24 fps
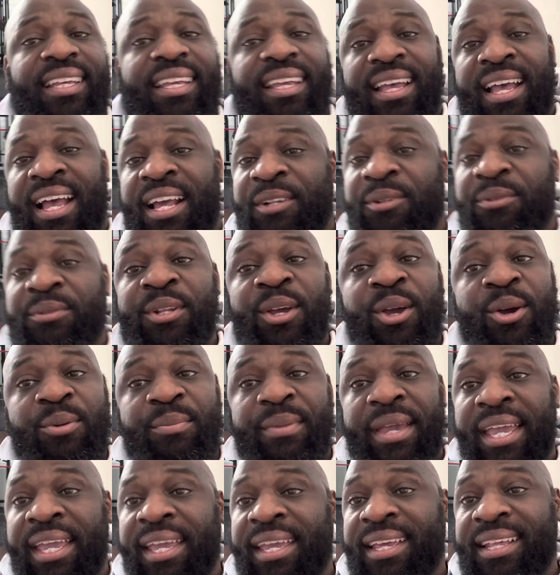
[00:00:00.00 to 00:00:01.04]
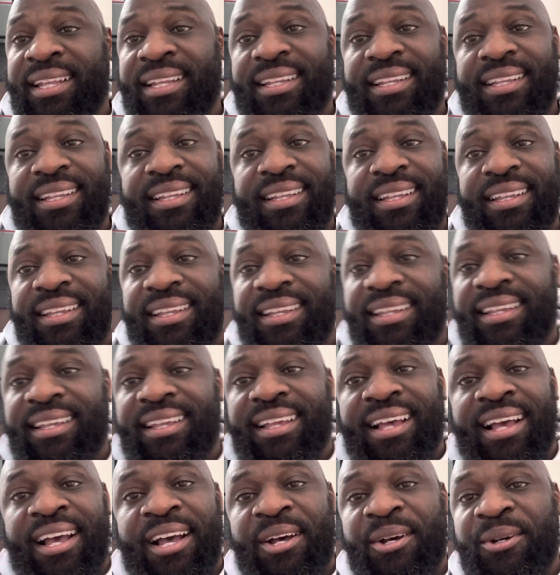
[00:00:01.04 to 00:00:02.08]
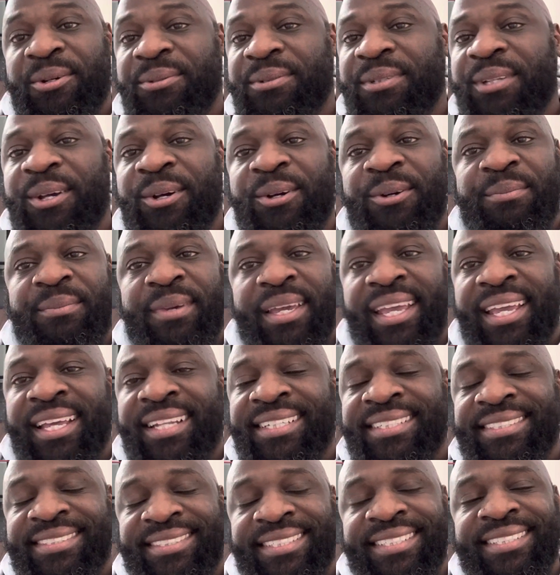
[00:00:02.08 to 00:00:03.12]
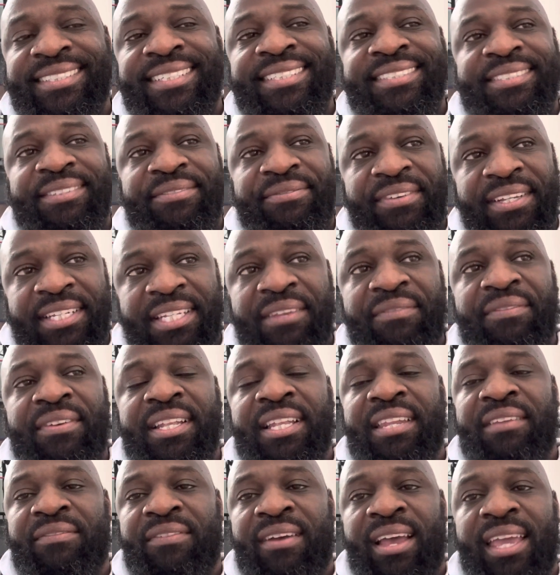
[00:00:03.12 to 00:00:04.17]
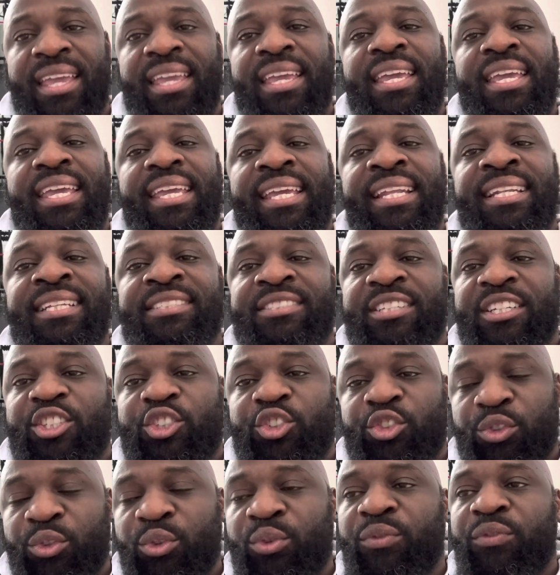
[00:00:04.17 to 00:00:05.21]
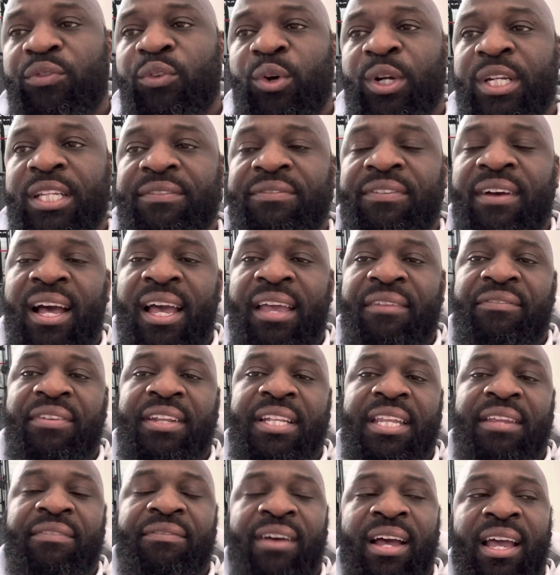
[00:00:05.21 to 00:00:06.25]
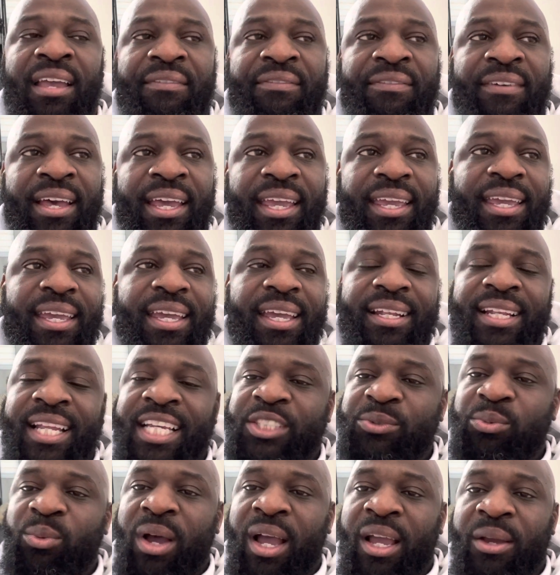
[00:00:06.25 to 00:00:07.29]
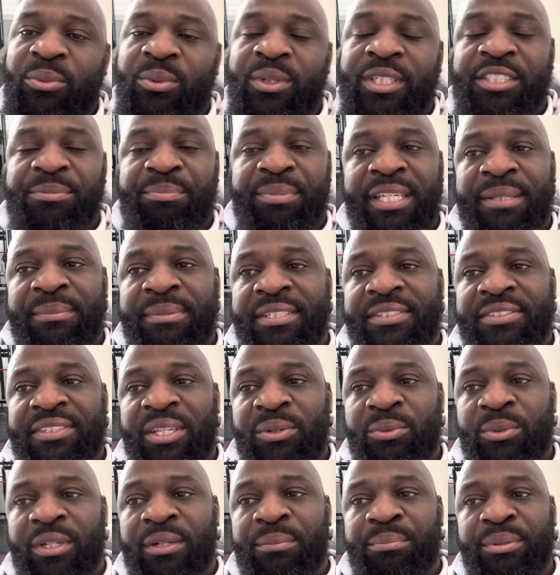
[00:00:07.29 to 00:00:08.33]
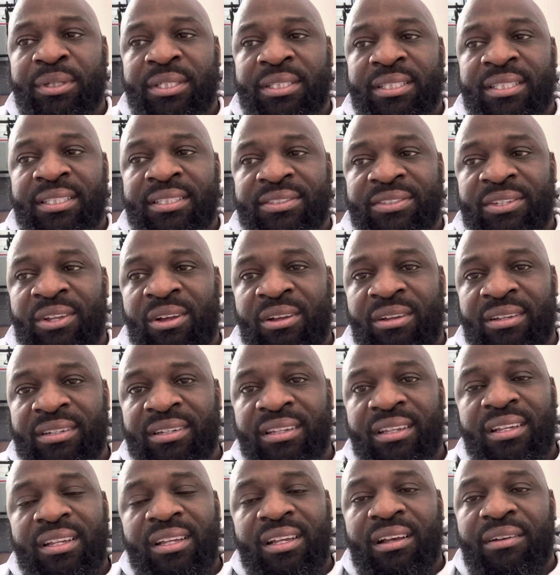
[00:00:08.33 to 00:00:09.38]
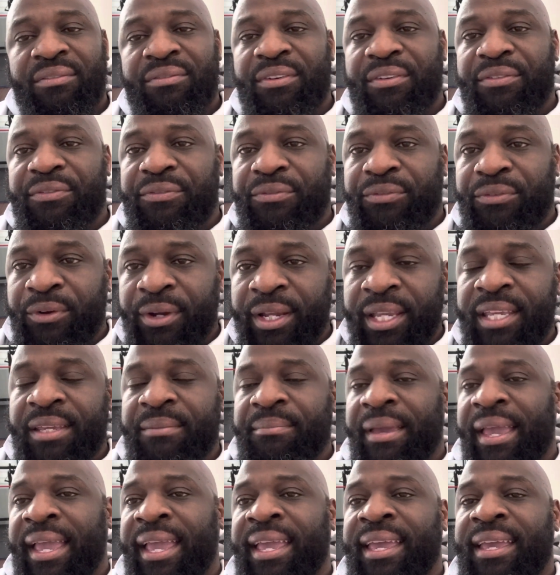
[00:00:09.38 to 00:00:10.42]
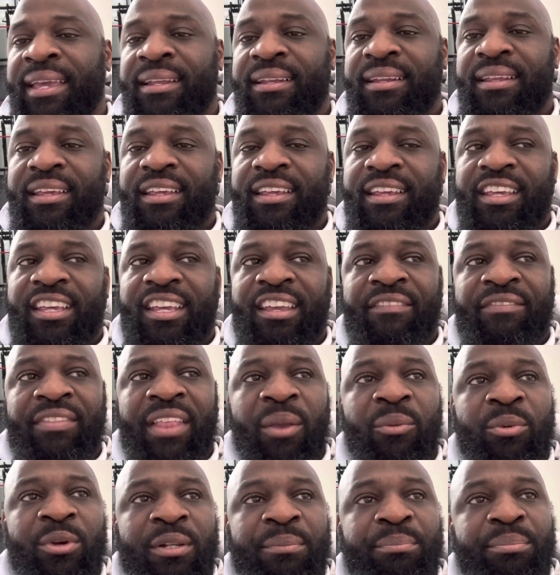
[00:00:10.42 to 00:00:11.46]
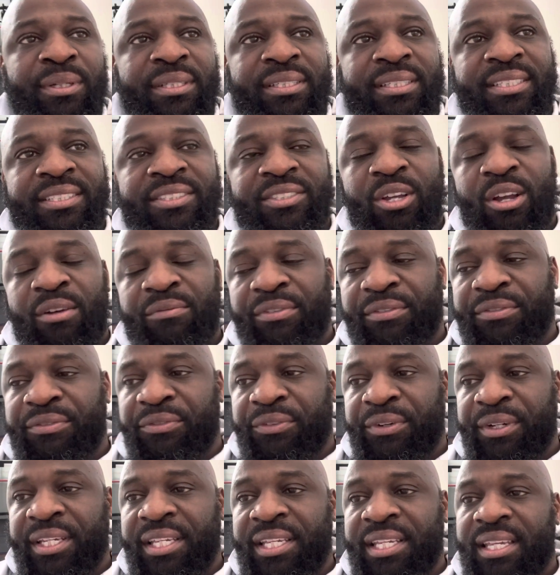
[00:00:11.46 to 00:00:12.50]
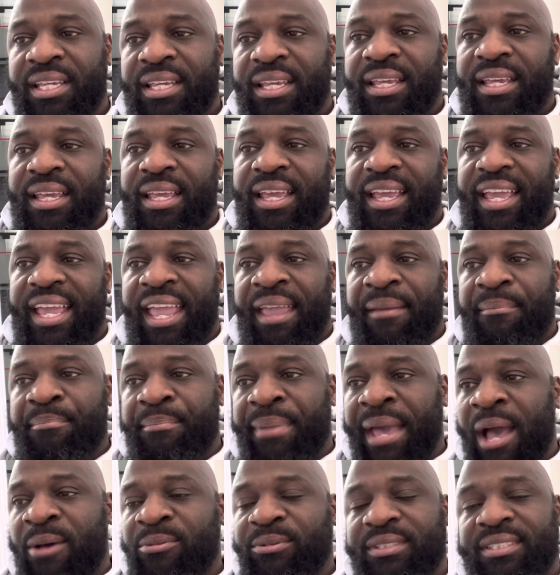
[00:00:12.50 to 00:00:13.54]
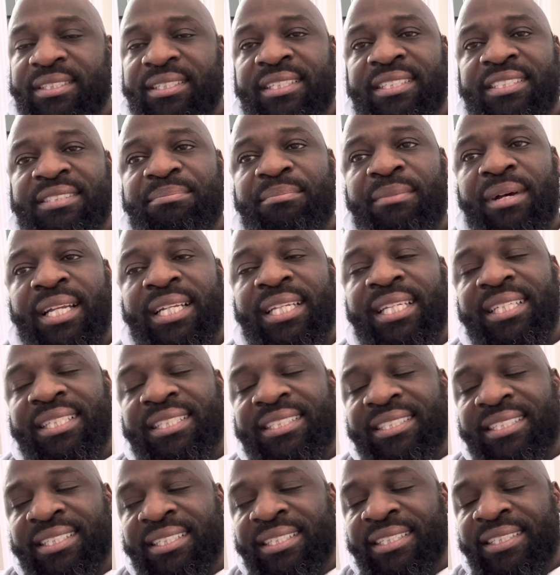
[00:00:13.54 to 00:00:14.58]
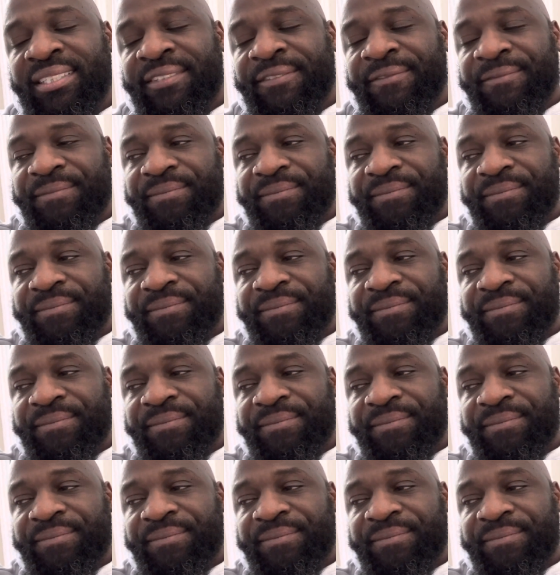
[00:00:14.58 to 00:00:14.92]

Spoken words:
don't know, man. It's a 50-50 fight. It is a true 45-55 fight. That's why I wish PBC would have put this on for free, man. If they would have put this on for free and bounced this money to